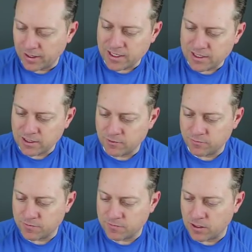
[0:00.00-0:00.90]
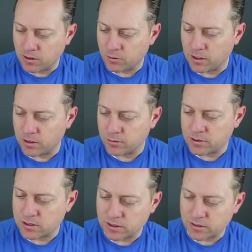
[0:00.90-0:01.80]
1853, that
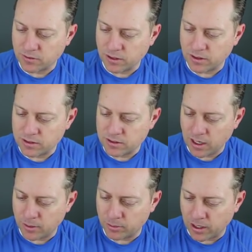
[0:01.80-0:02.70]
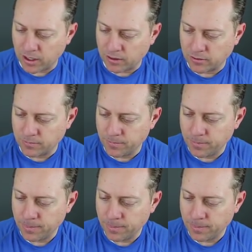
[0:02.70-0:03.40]
was delivered in the Tabernacle.